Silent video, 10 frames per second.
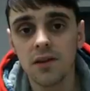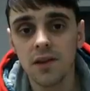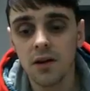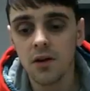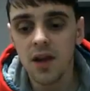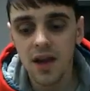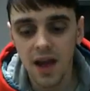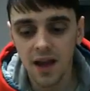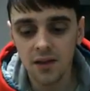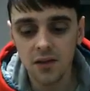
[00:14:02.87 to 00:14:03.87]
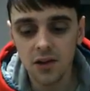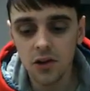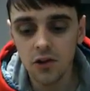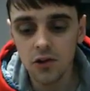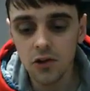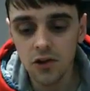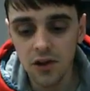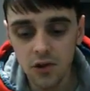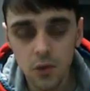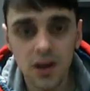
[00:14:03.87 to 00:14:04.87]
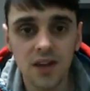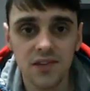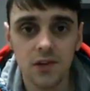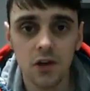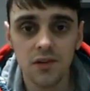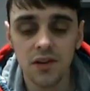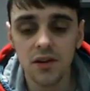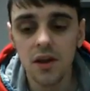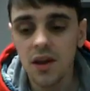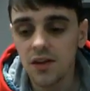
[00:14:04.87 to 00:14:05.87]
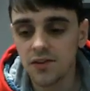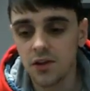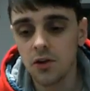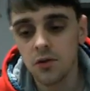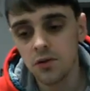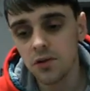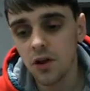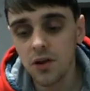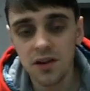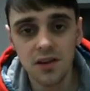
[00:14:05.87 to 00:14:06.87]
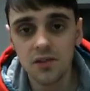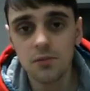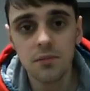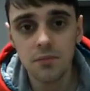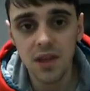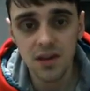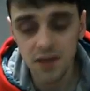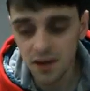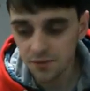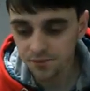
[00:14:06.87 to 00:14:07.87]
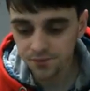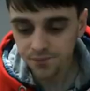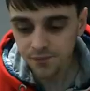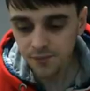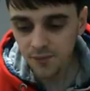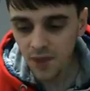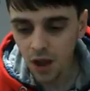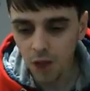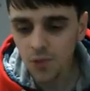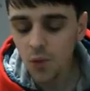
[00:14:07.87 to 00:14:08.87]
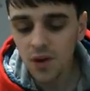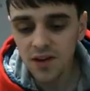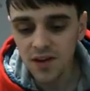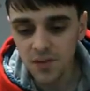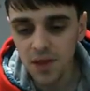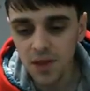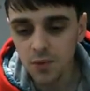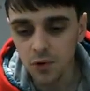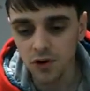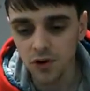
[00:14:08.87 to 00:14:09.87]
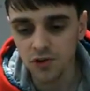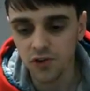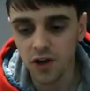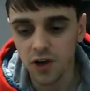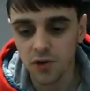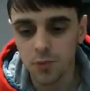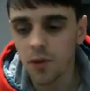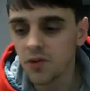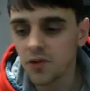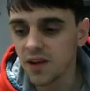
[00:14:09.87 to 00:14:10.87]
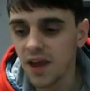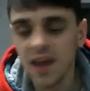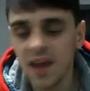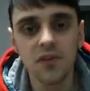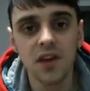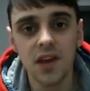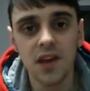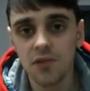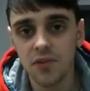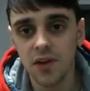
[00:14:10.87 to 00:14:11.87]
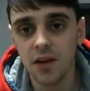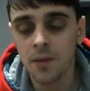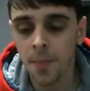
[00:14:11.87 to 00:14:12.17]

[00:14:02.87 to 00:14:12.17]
out, and, you know, you want to get started. So, you know, it doesn't mean I'm not one of these people who are just kind of promoting anything and everything,